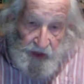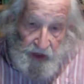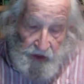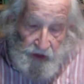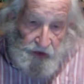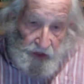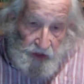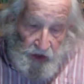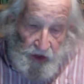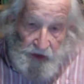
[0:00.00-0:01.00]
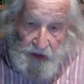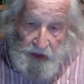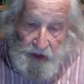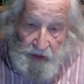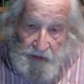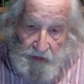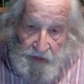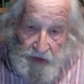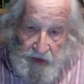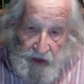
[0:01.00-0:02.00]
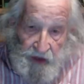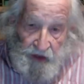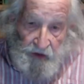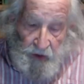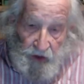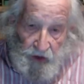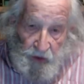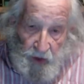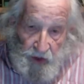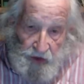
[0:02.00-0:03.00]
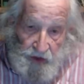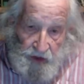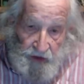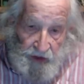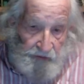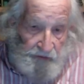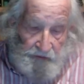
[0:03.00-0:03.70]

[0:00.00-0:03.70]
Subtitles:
is CRT, critical race theory.